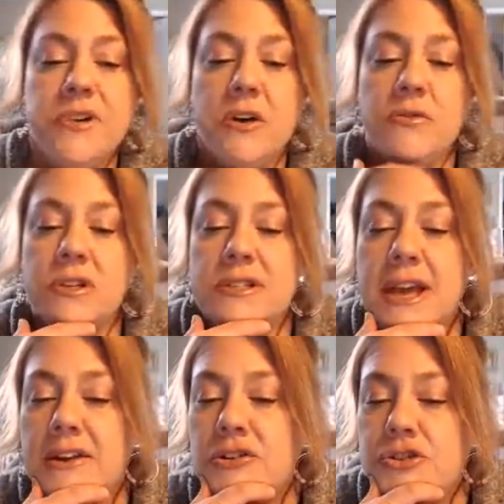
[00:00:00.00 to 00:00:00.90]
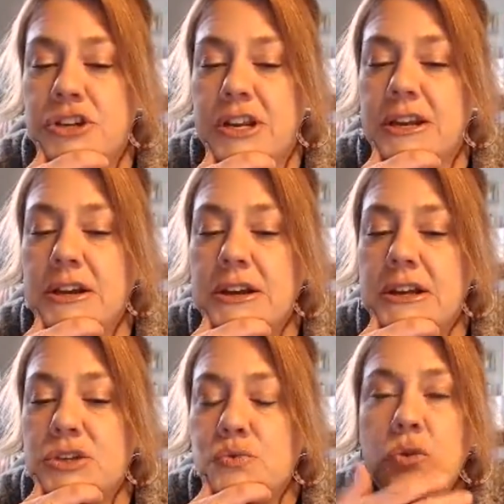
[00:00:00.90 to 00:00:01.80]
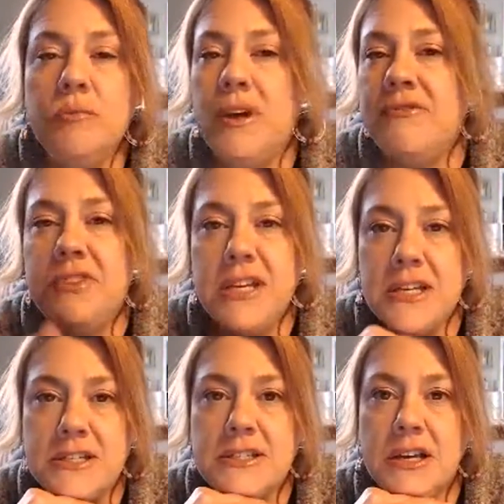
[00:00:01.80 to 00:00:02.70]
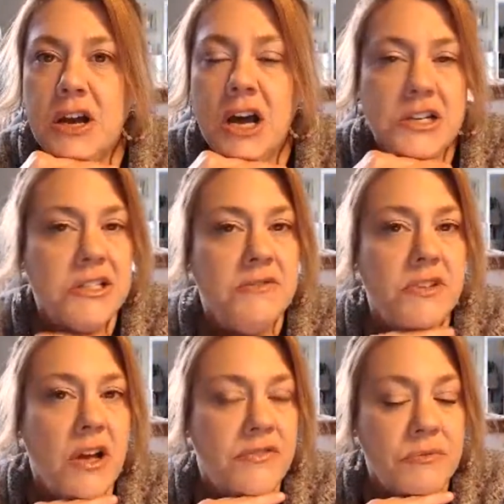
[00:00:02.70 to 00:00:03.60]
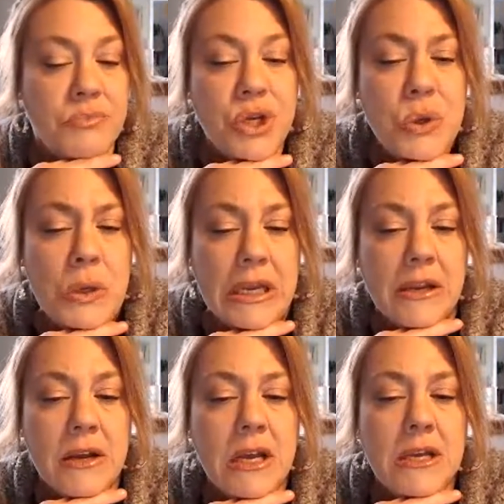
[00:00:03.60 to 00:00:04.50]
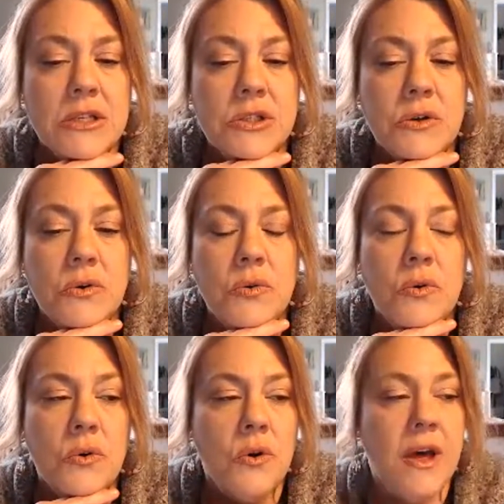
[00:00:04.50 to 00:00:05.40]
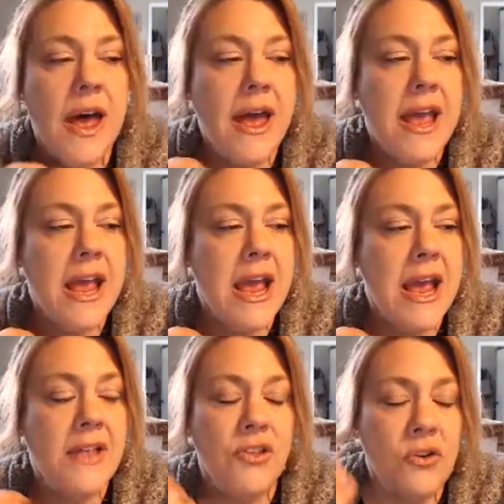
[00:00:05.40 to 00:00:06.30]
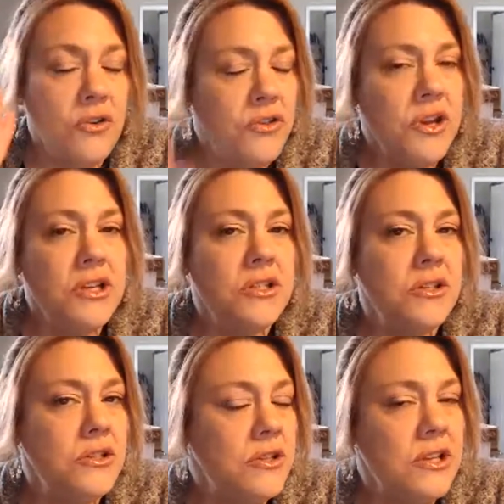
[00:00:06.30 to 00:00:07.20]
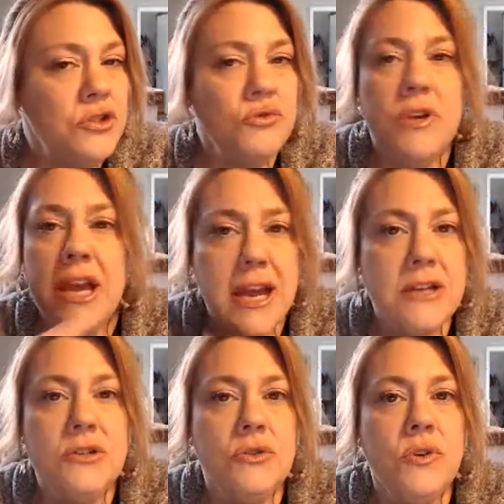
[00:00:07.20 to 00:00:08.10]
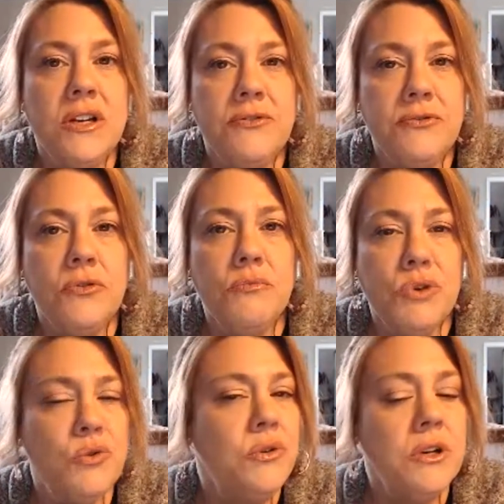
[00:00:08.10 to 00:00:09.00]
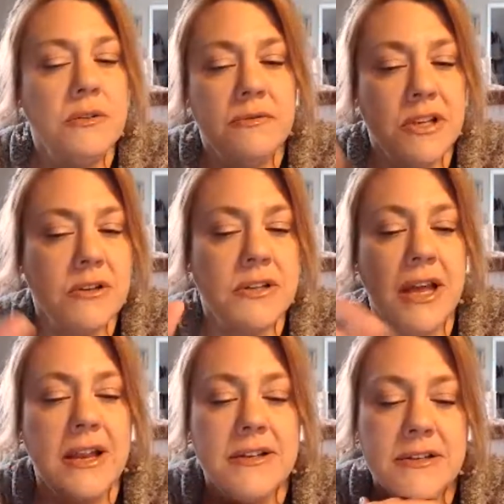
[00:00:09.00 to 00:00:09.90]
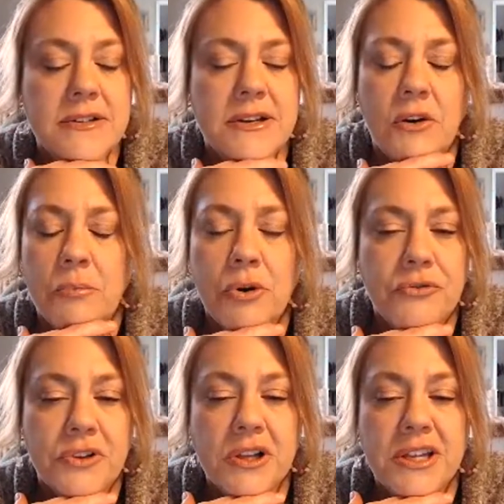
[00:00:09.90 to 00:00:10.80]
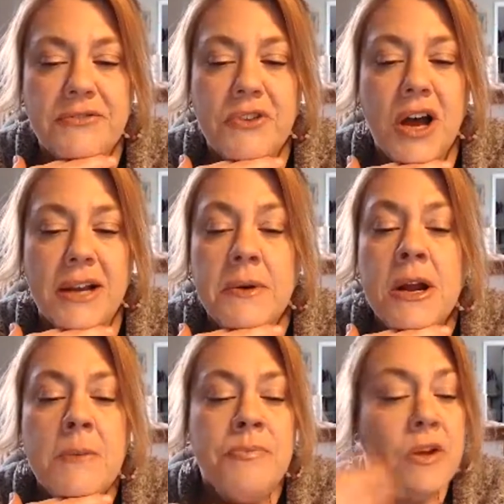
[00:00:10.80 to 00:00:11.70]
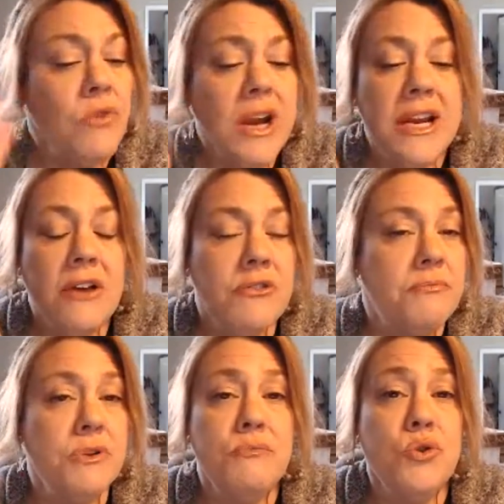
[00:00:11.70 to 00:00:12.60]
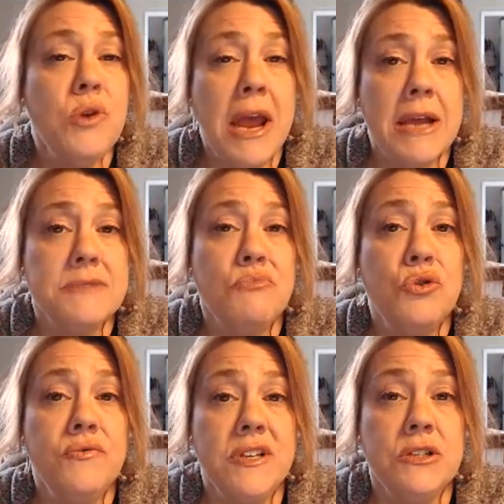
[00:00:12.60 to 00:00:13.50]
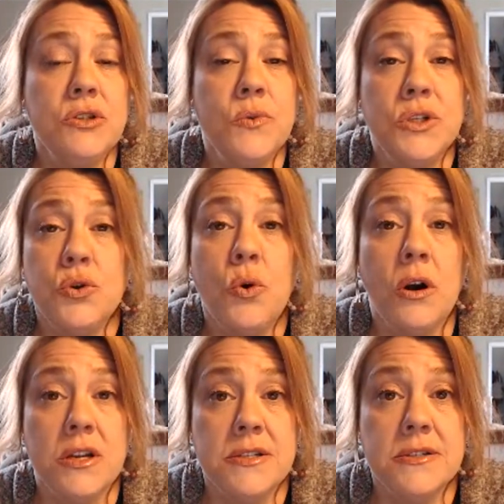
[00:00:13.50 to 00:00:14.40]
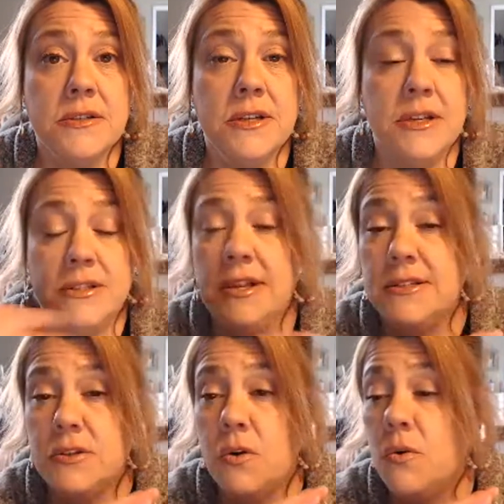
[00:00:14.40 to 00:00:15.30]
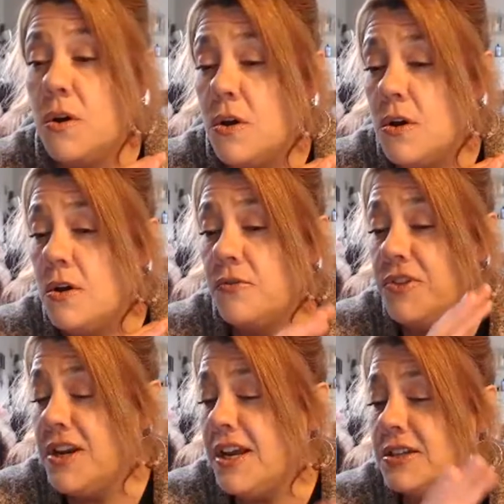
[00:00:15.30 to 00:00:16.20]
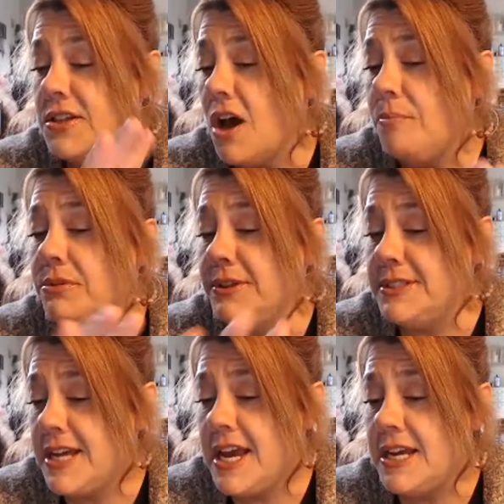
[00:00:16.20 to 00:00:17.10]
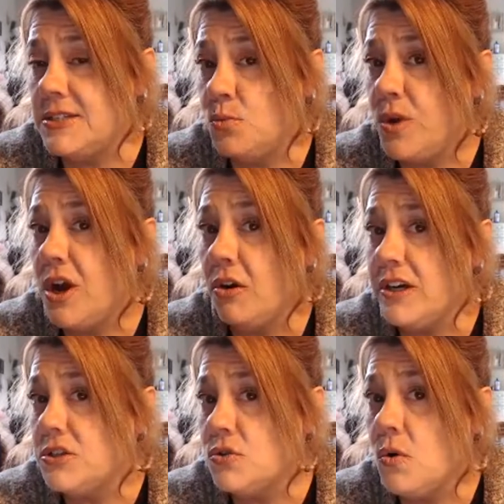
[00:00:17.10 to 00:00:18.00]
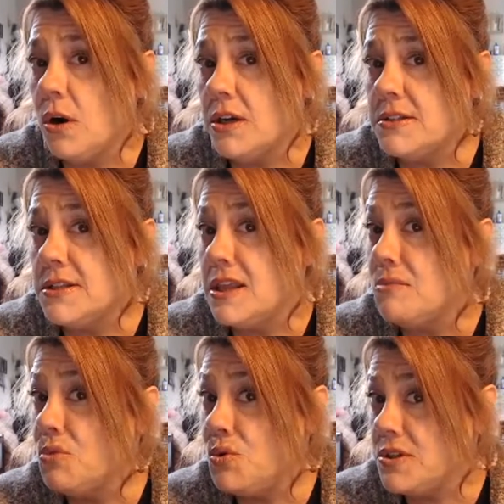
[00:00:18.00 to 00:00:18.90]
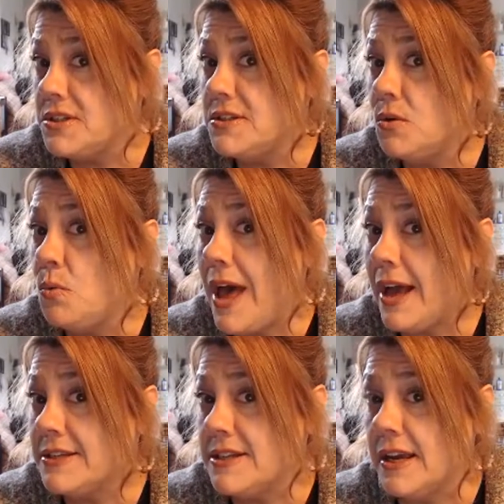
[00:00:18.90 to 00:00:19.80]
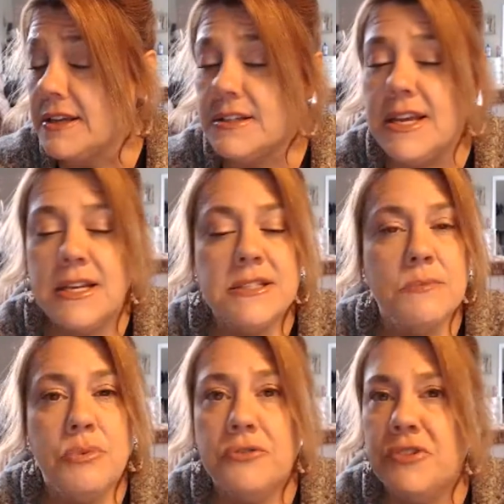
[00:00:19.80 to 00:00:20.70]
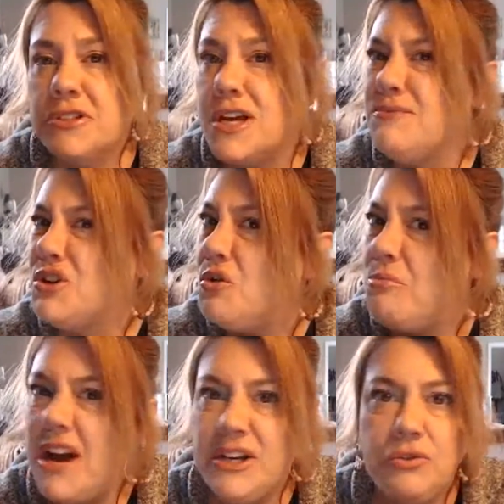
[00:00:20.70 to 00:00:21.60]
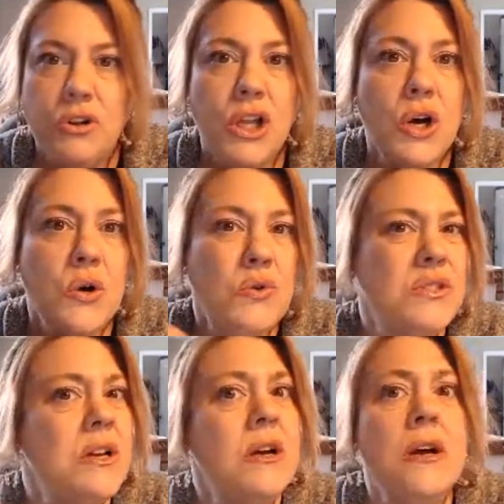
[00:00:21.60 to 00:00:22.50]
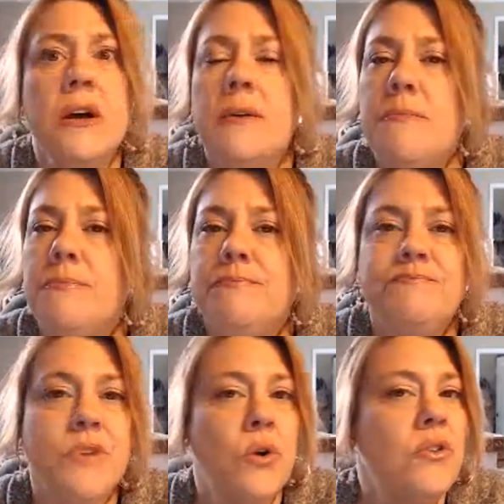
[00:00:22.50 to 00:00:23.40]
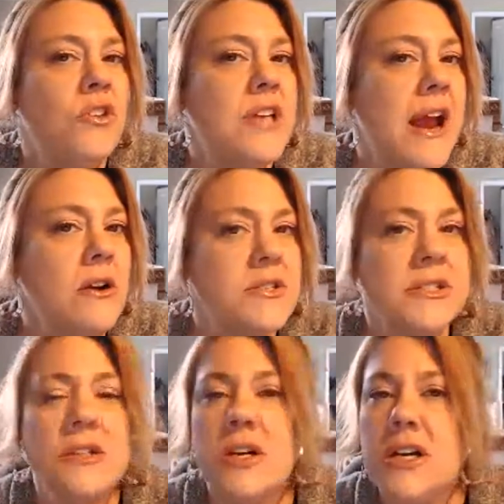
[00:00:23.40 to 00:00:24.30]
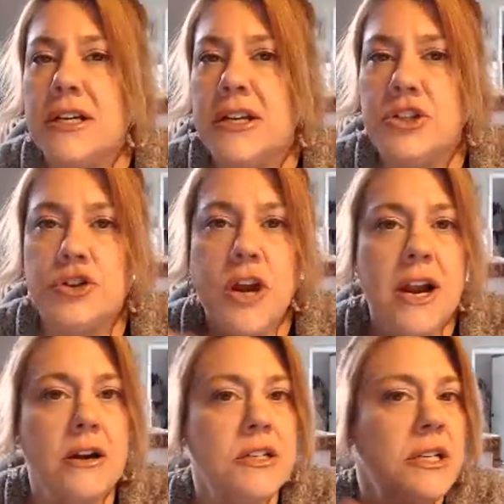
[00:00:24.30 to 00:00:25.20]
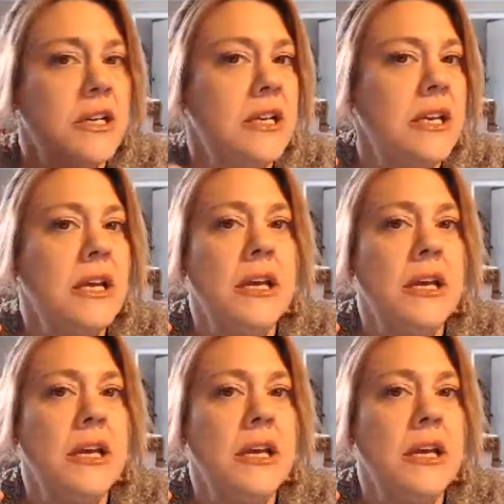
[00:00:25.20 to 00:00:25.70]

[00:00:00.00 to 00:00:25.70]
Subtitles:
note, this energy is ruled by Venus, the goddess of love and beauty. So there are things that you can do in a full moon that are perfectly fine. And right now, the moon has moved into a Taurus. So for the next couple of days, we are in Taurus, and the moon is still waxing. It is a perfect time to go buy new clothes, go to the hair salon, get your hair done,